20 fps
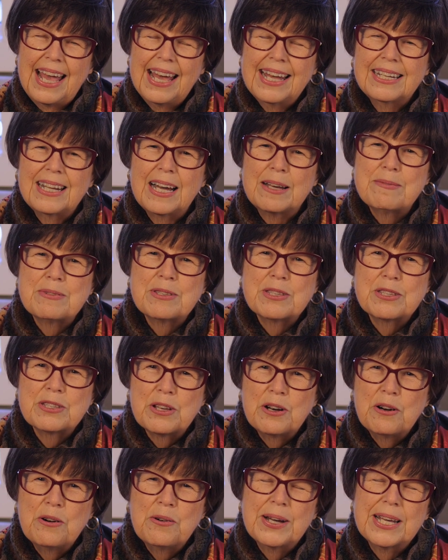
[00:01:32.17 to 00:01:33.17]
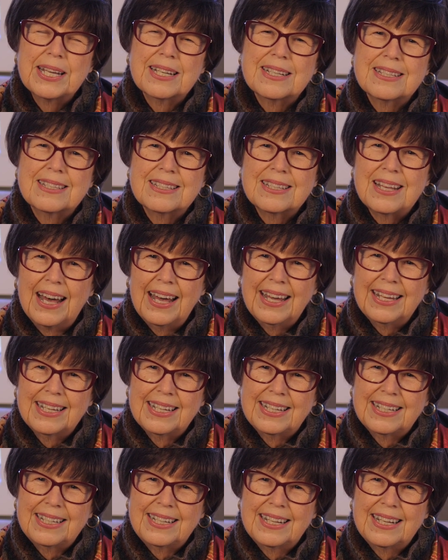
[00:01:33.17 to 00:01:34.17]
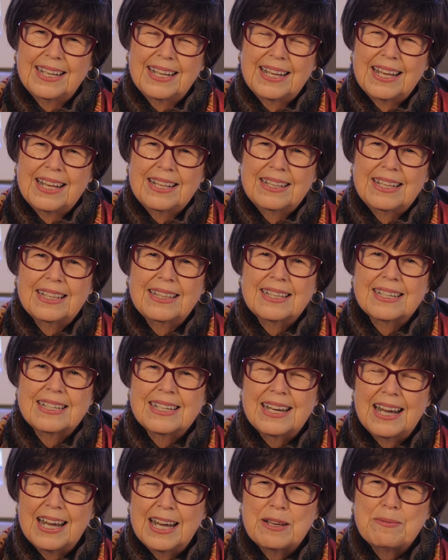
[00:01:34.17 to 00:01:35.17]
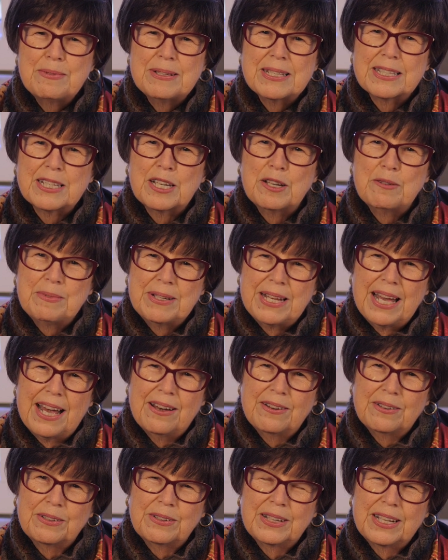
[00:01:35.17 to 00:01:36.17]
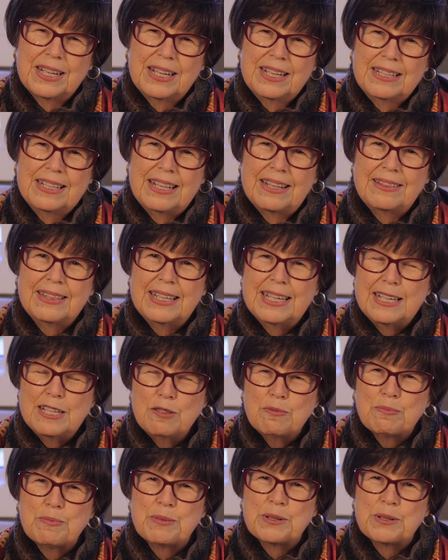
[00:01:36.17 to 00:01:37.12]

And I'm so excited that the time has come now that these